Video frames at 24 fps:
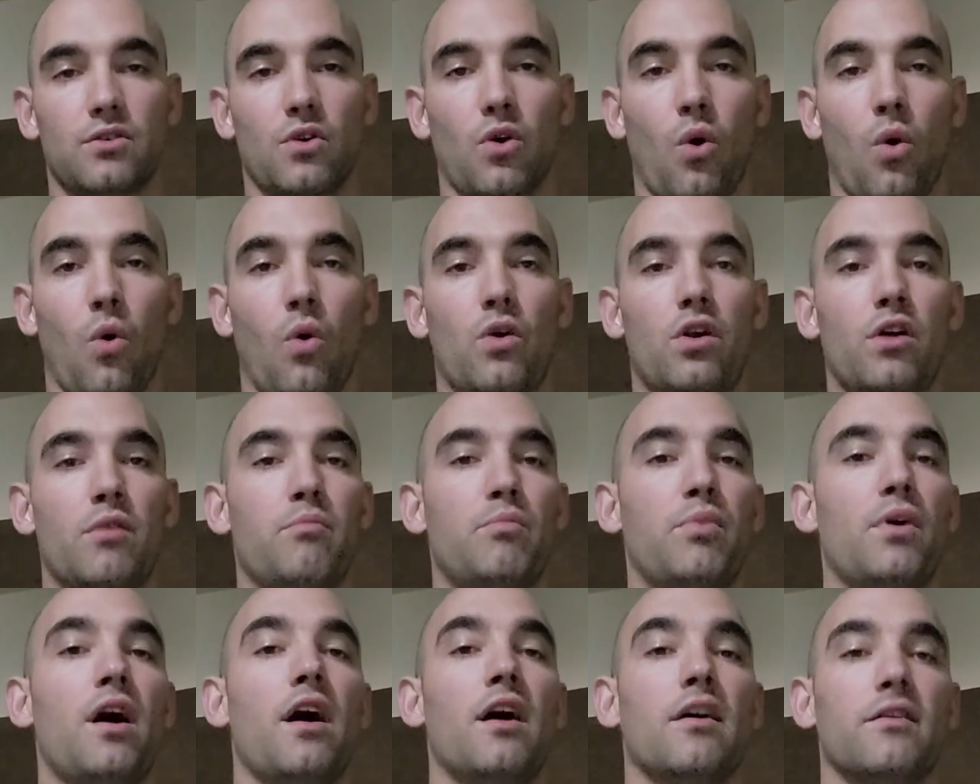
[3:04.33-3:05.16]
or
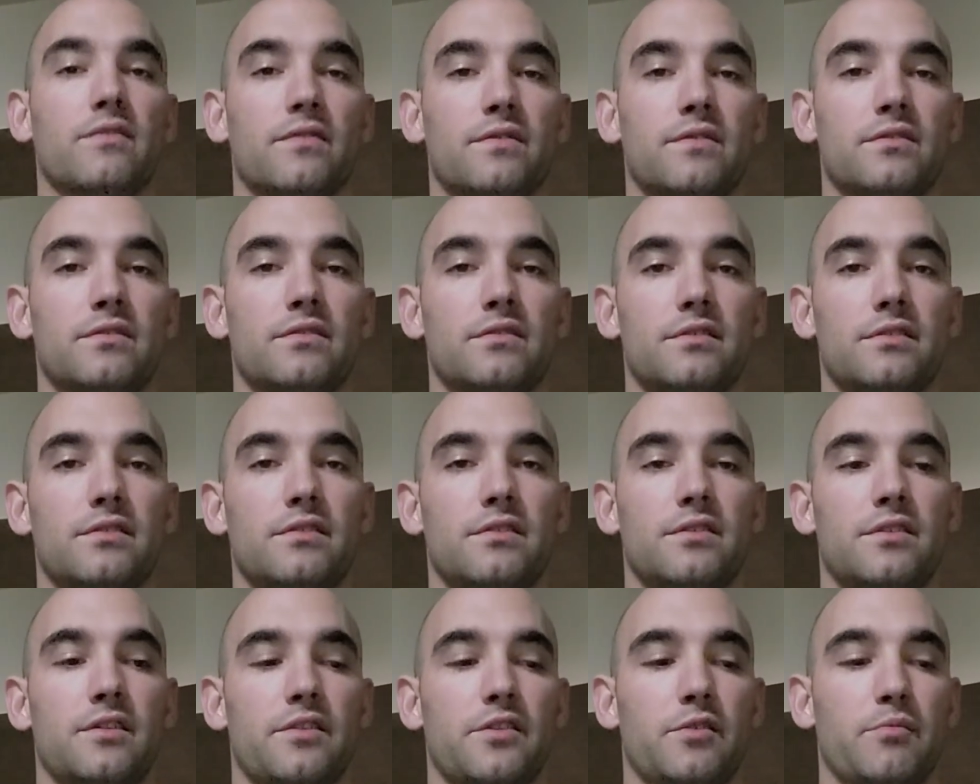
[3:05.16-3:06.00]
above
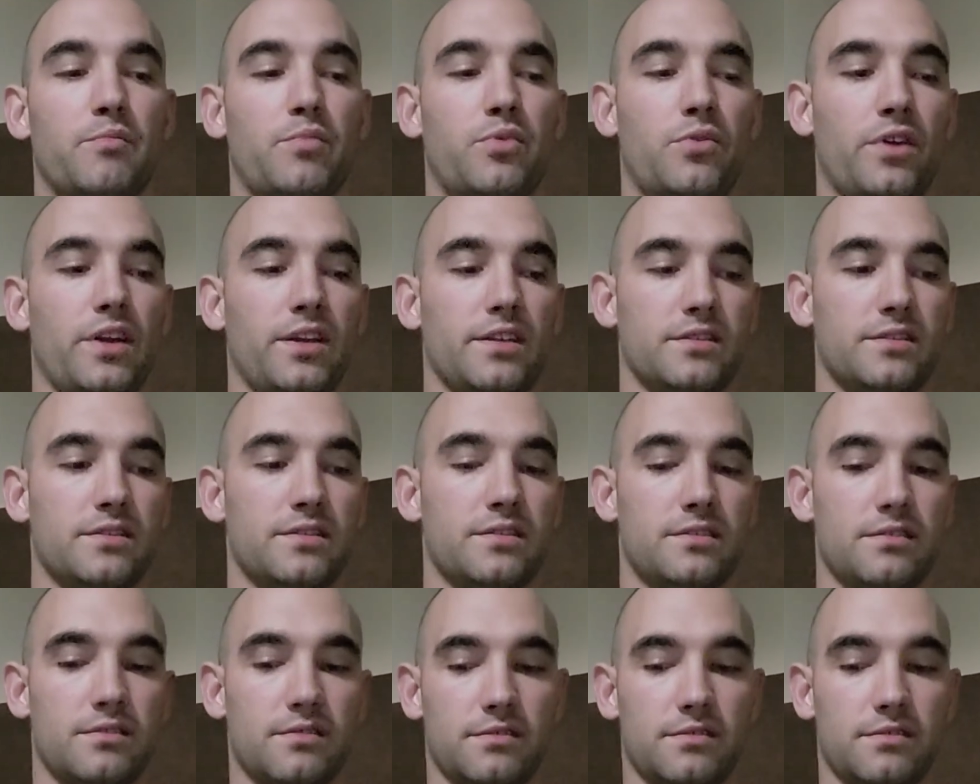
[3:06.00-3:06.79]
the prince.